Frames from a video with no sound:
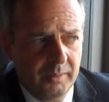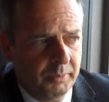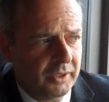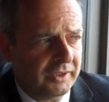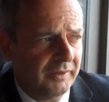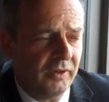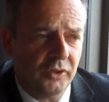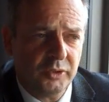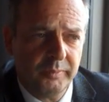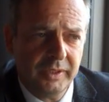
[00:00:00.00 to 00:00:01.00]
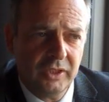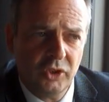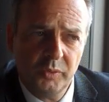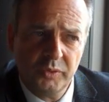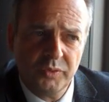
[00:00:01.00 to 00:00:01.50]
because they've cost me
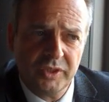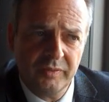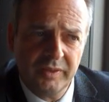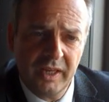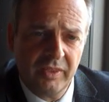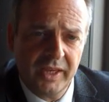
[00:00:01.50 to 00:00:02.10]
£278,000